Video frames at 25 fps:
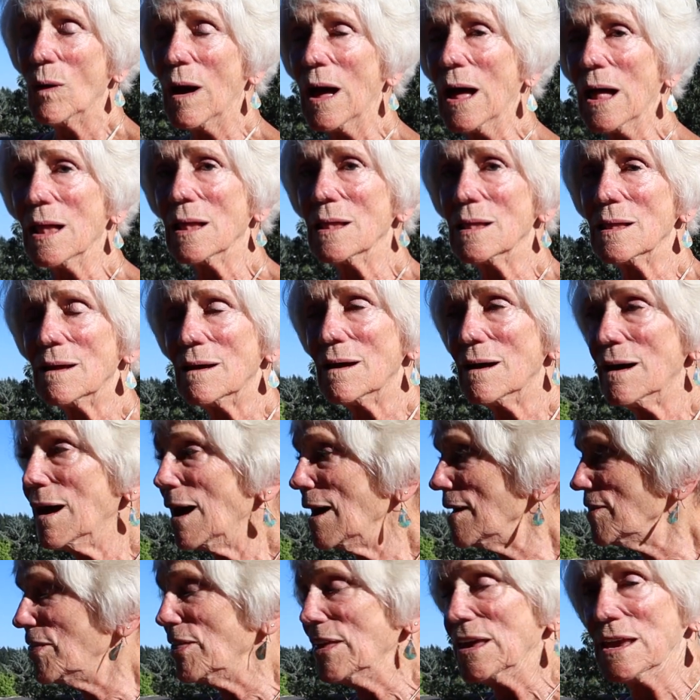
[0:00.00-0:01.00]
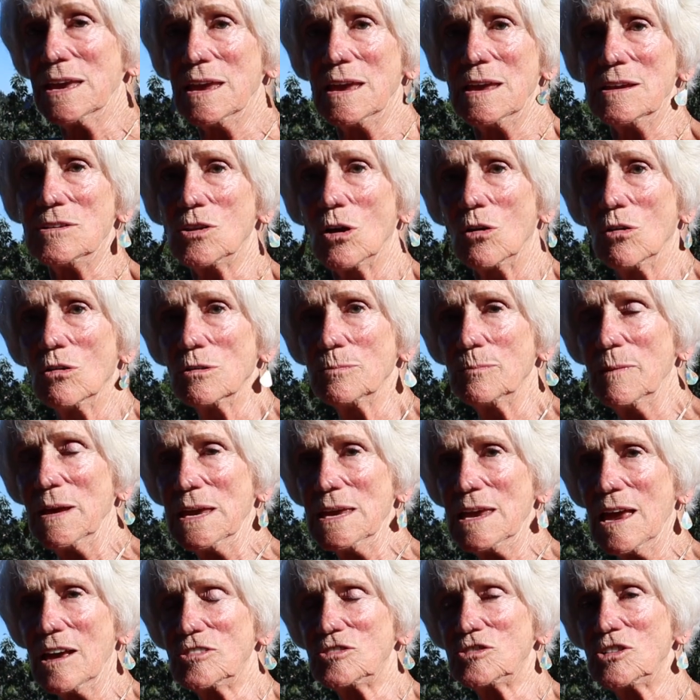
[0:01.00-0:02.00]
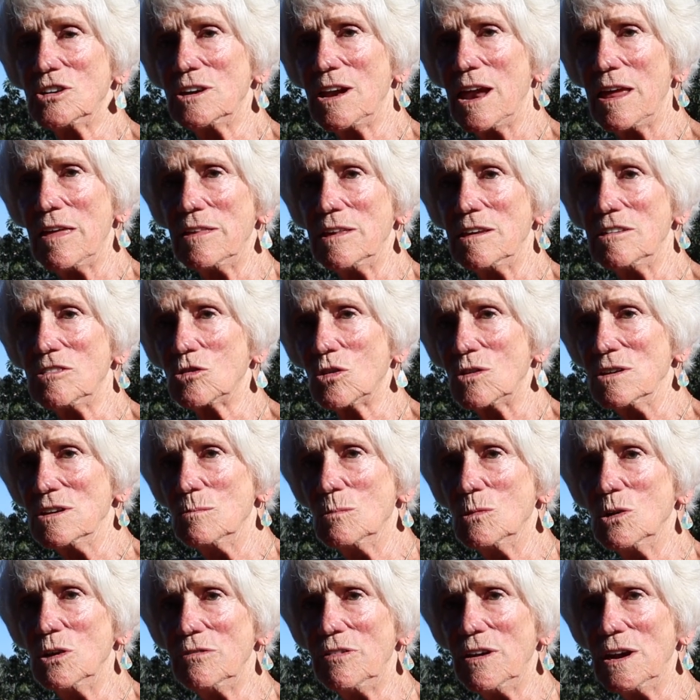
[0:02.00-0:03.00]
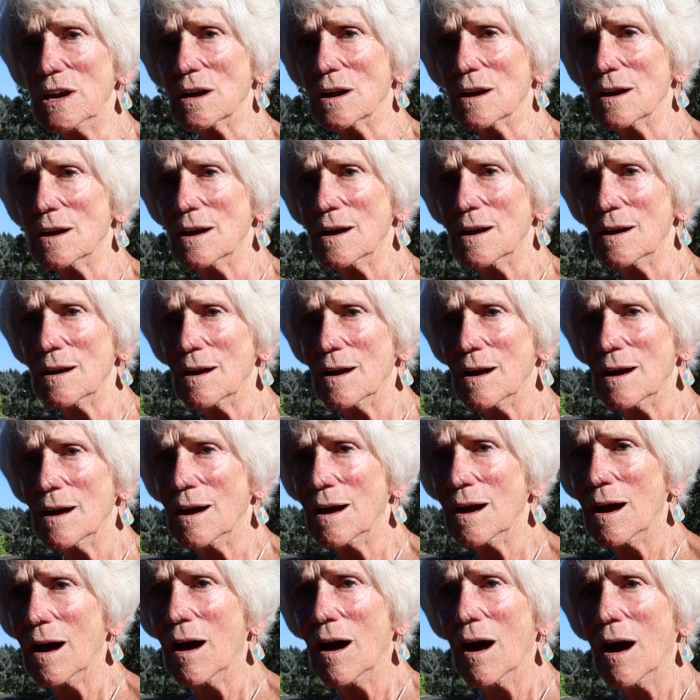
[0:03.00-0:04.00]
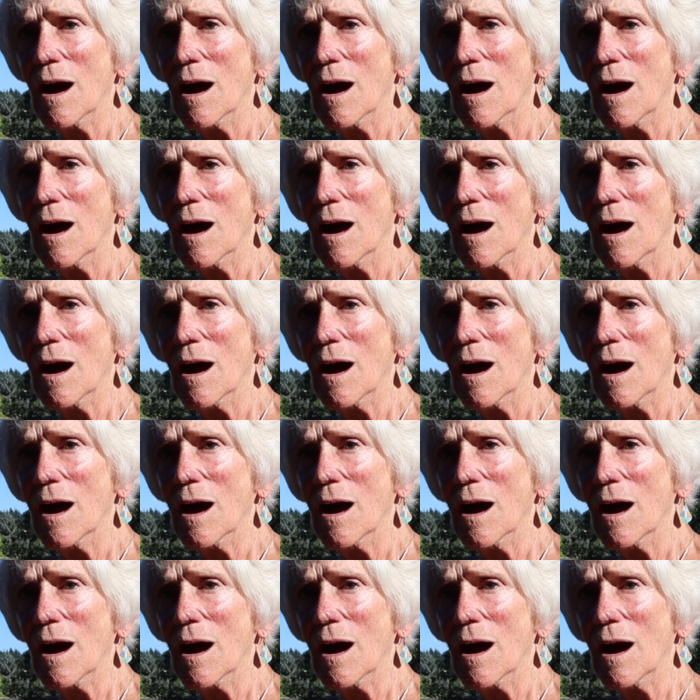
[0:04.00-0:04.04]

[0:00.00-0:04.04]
Well, I think he told me yesterday that he's going to move here. Oh.